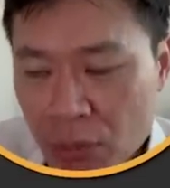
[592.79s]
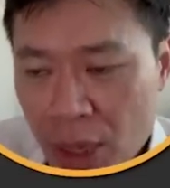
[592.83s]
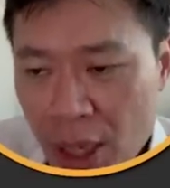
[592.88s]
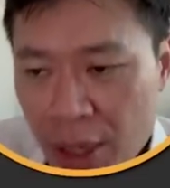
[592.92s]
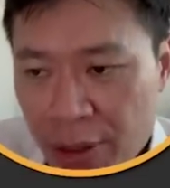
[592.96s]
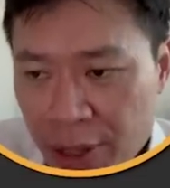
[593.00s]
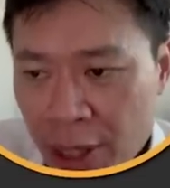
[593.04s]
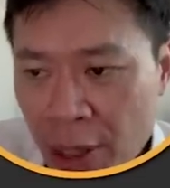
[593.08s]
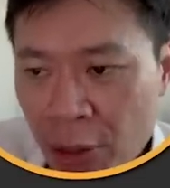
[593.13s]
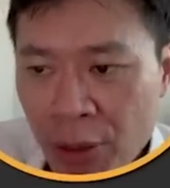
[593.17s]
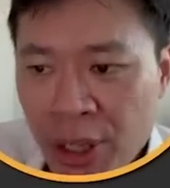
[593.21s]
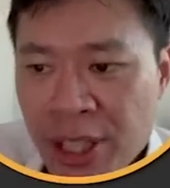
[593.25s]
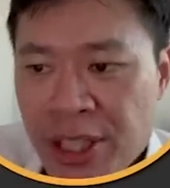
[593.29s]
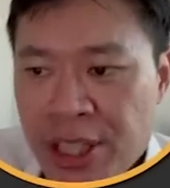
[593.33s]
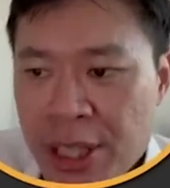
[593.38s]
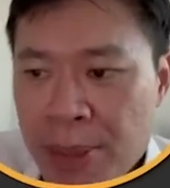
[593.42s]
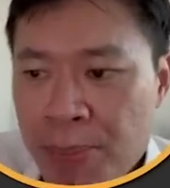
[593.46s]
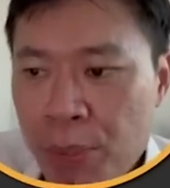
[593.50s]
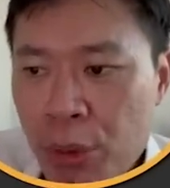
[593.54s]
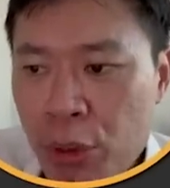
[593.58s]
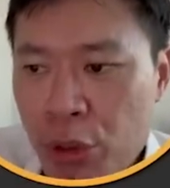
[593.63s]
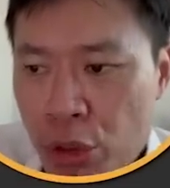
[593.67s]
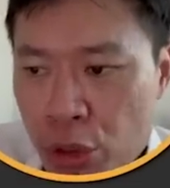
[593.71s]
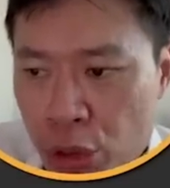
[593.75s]
Now let's
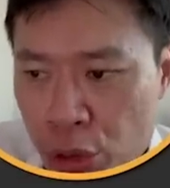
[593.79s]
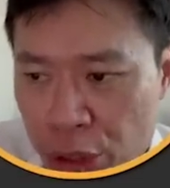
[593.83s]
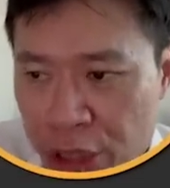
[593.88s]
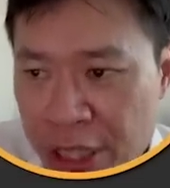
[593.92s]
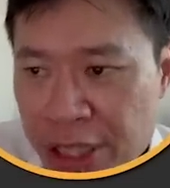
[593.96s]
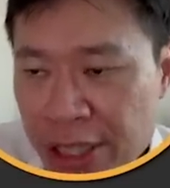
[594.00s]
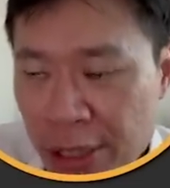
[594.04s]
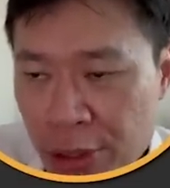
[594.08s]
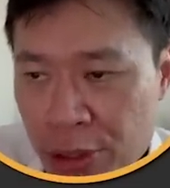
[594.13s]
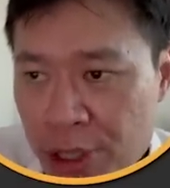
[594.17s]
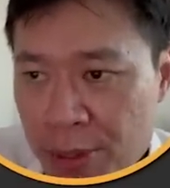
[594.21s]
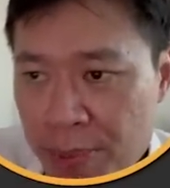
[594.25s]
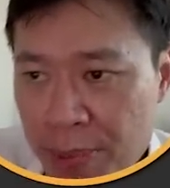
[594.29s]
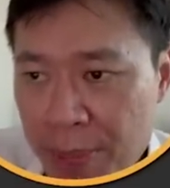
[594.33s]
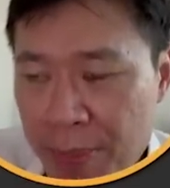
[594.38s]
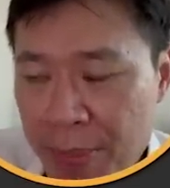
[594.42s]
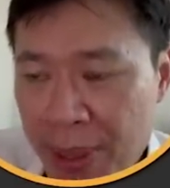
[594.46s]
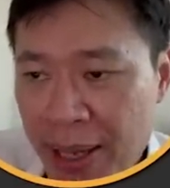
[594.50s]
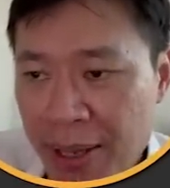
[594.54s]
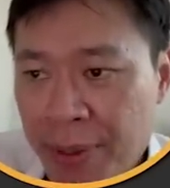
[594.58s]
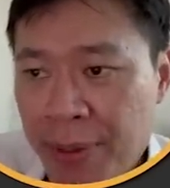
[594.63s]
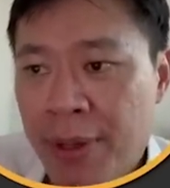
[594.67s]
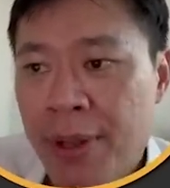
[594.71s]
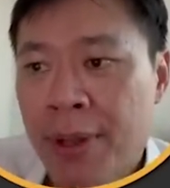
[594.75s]
input 3,000 per
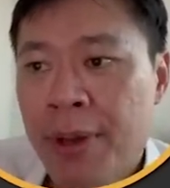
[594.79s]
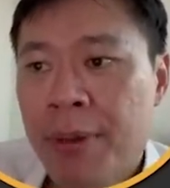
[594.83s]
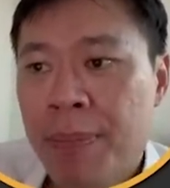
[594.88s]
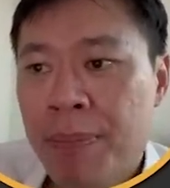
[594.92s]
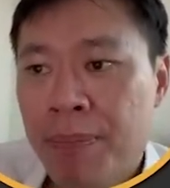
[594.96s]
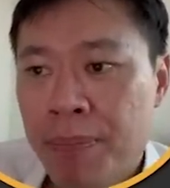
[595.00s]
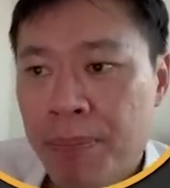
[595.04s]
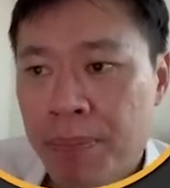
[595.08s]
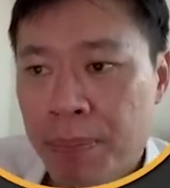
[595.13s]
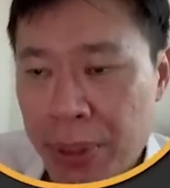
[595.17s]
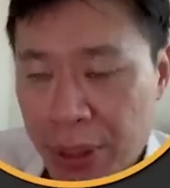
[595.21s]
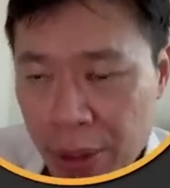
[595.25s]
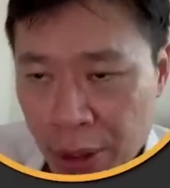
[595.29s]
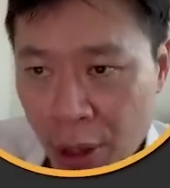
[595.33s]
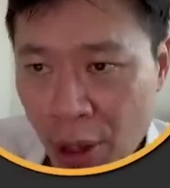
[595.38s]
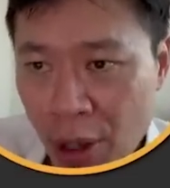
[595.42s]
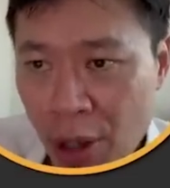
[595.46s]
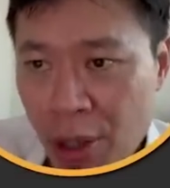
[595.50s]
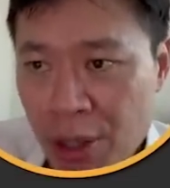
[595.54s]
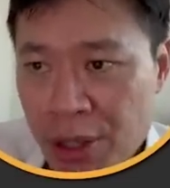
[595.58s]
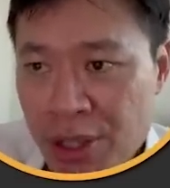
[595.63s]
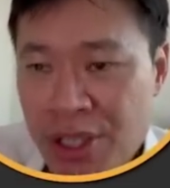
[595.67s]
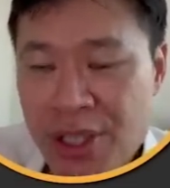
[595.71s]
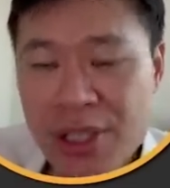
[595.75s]
month
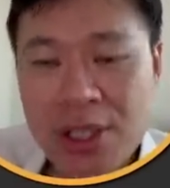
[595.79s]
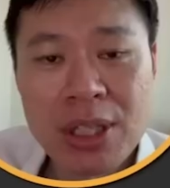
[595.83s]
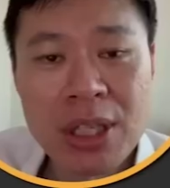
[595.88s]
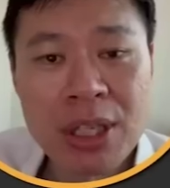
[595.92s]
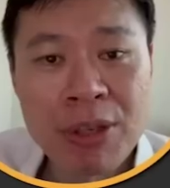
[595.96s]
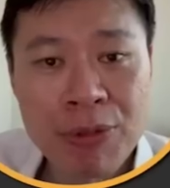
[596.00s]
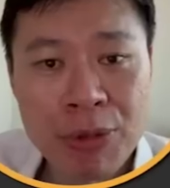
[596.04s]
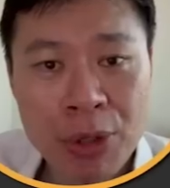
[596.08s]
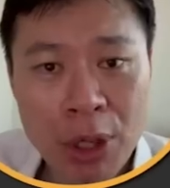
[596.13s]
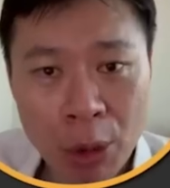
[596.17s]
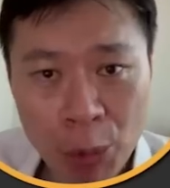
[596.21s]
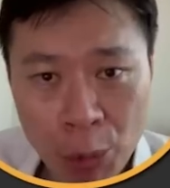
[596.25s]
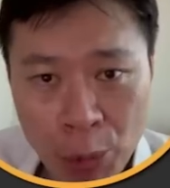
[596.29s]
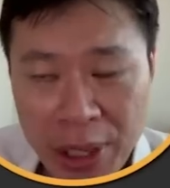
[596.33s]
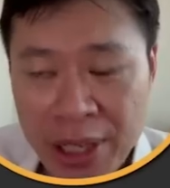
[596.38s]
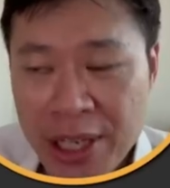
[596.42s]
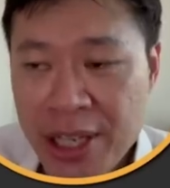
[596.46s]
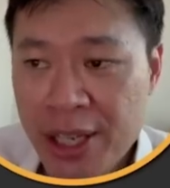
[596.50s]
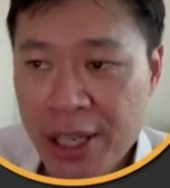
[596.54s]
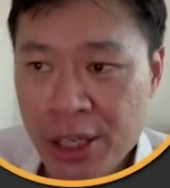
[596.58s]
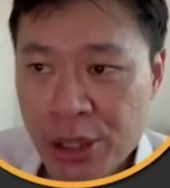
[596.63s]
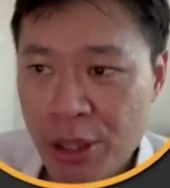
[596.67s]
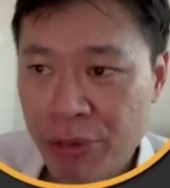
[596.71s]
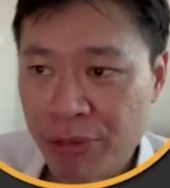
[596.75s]
Because if you're
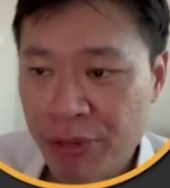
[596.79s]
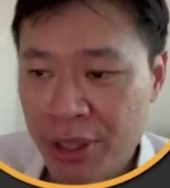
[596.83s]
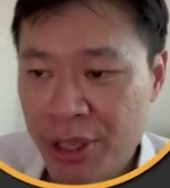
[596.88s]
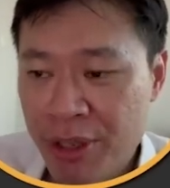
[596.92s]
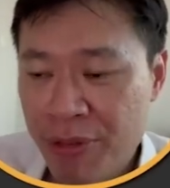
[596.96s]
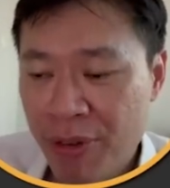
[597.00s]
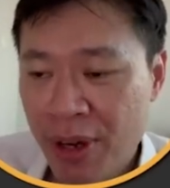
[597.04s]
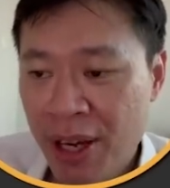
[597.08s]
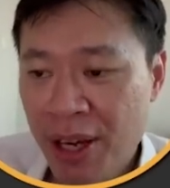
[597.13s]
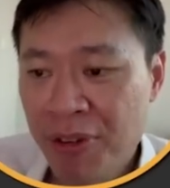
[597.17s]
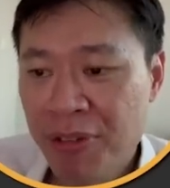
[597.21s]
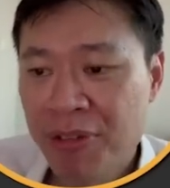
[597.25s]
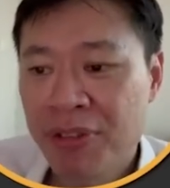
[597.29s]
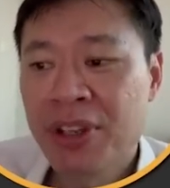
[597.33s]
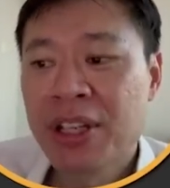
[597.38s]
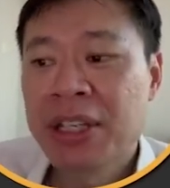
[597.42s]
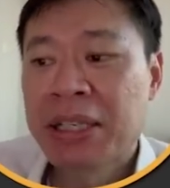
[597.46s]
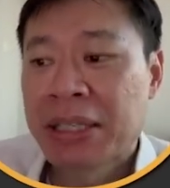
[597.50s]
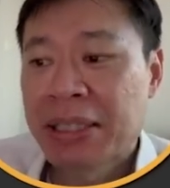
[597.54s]
already age of 35,